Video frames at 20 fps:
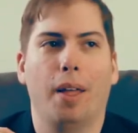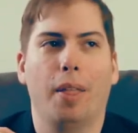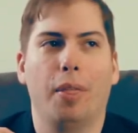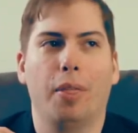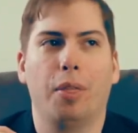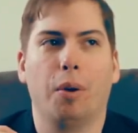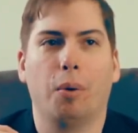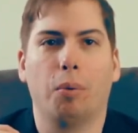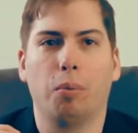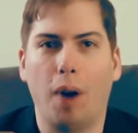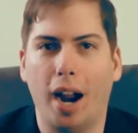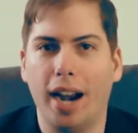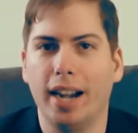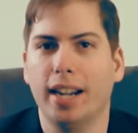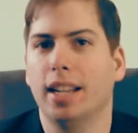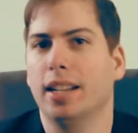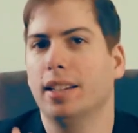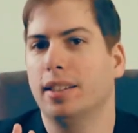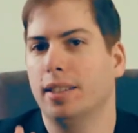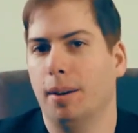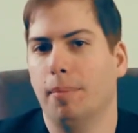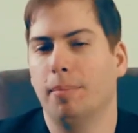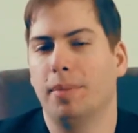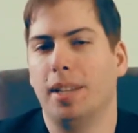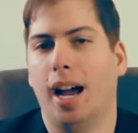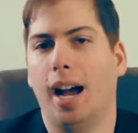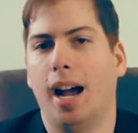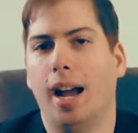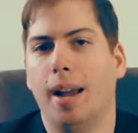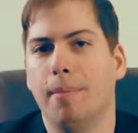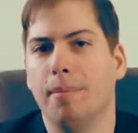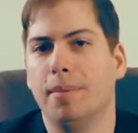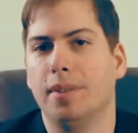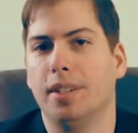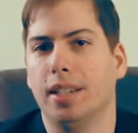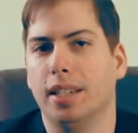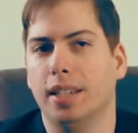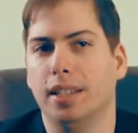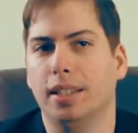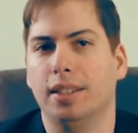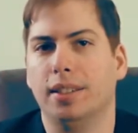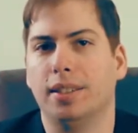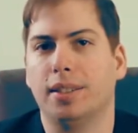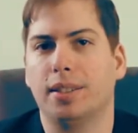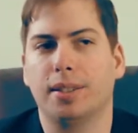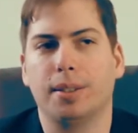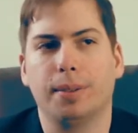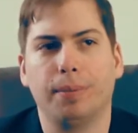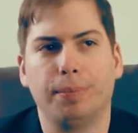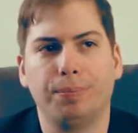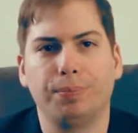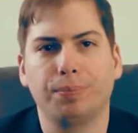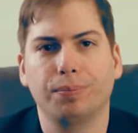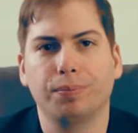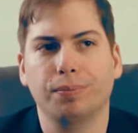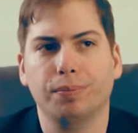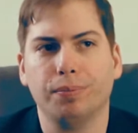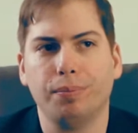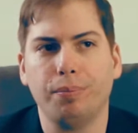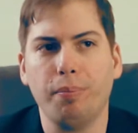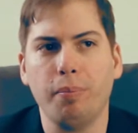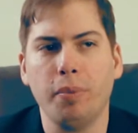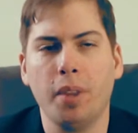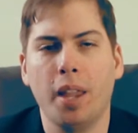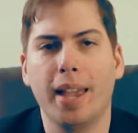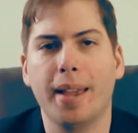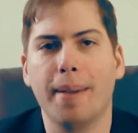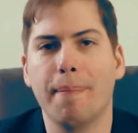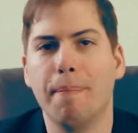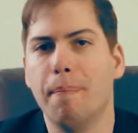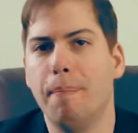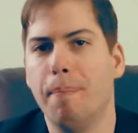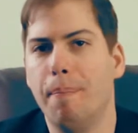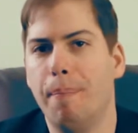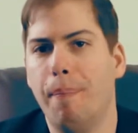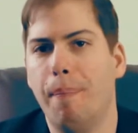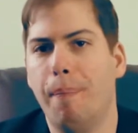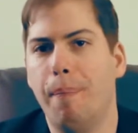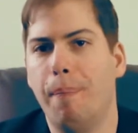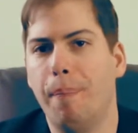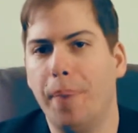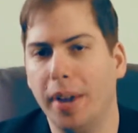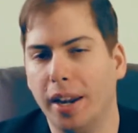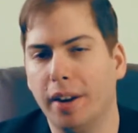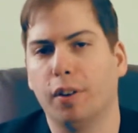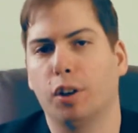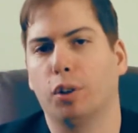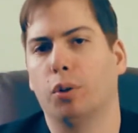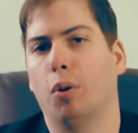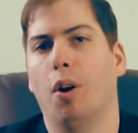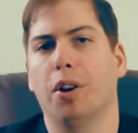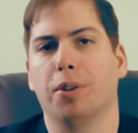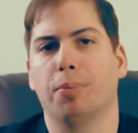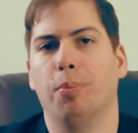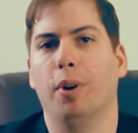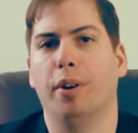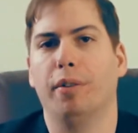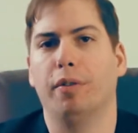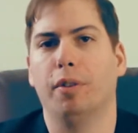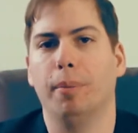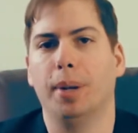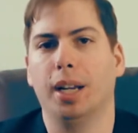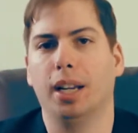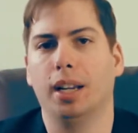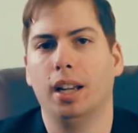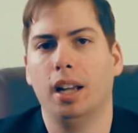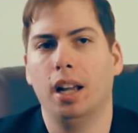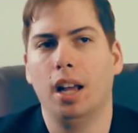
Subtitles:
The writing sometimes is a bit of a cross point for me.